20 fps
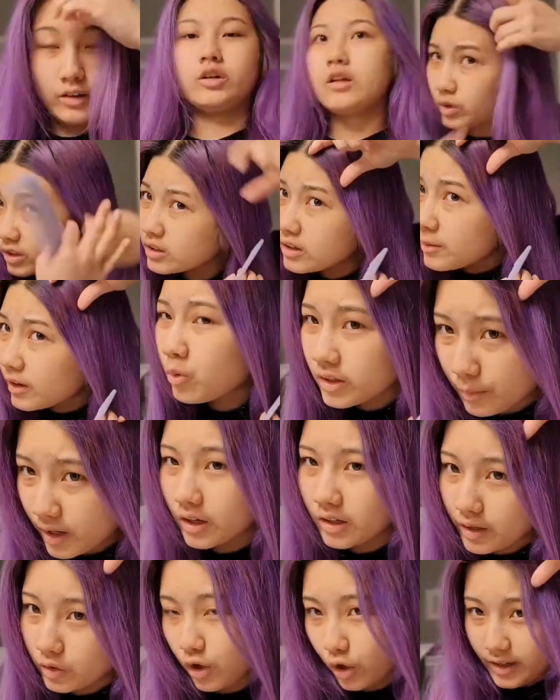1 inch my
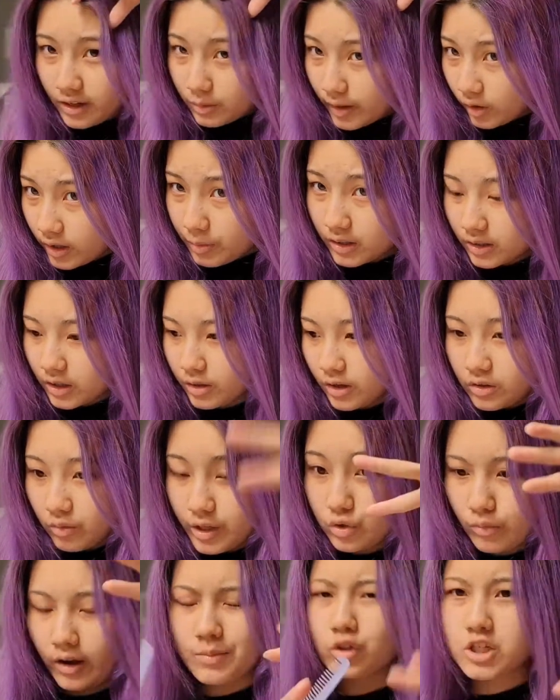regrowth lifted
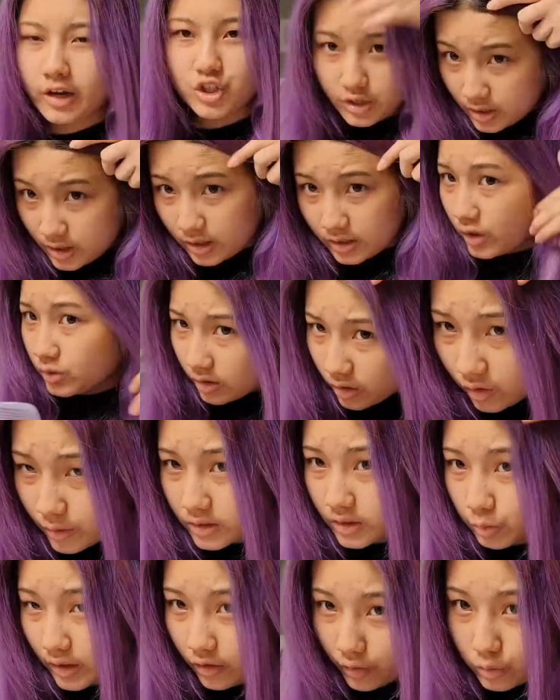it to a
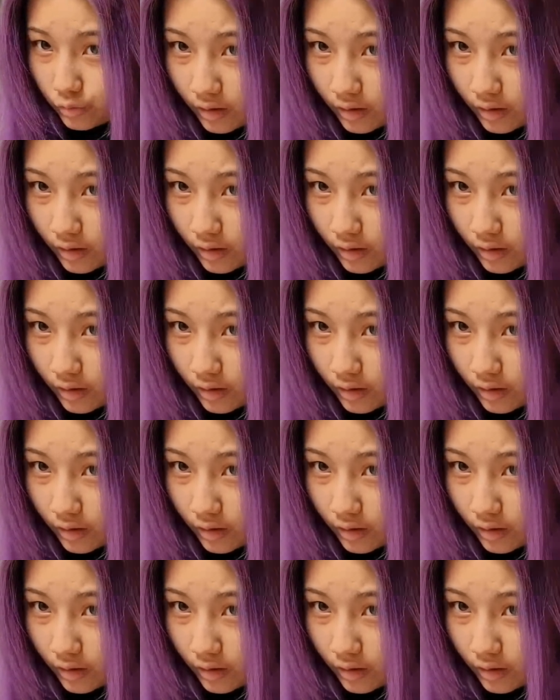9-10,